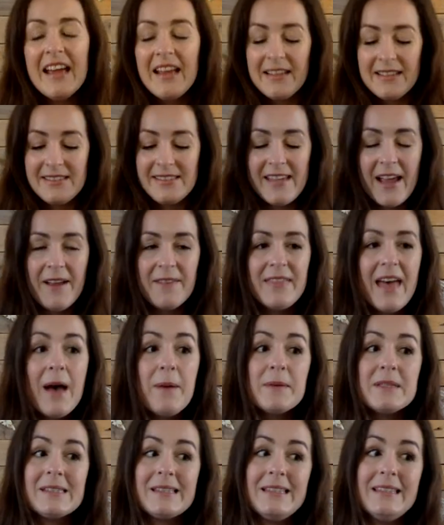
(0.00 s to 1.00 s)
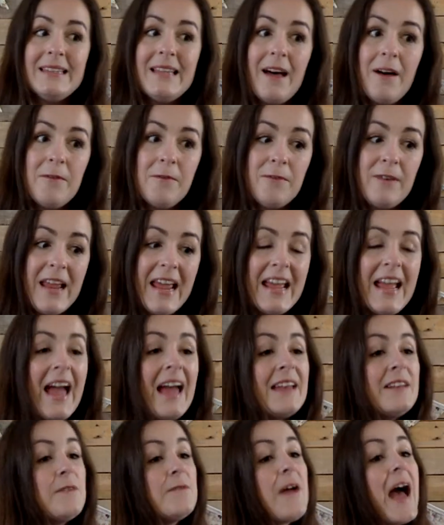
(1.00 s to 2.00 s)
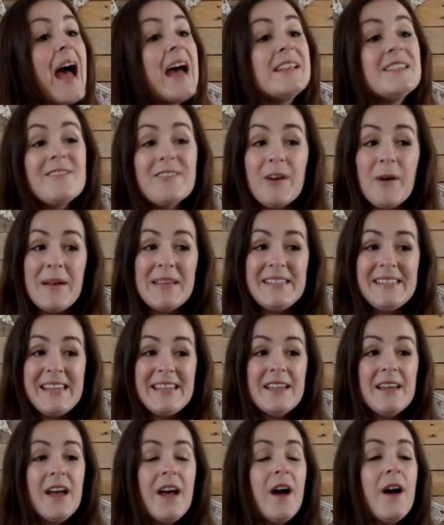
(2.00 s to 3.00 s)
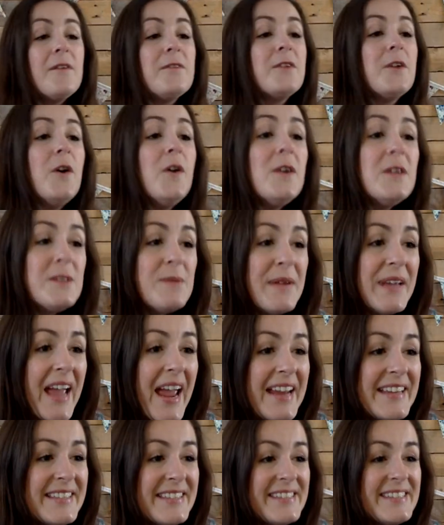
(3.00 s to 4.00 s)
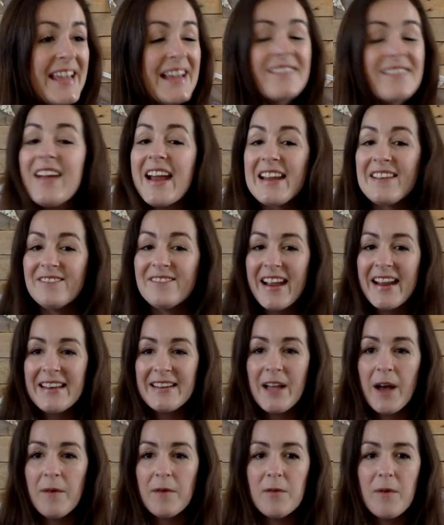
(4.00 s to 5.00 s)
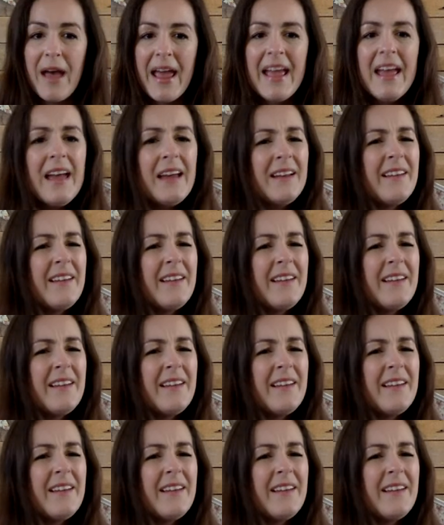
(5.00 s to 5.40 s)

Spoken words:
So that was lovely. And as requested, of course we're going to sing Rain, Rain, Go Away.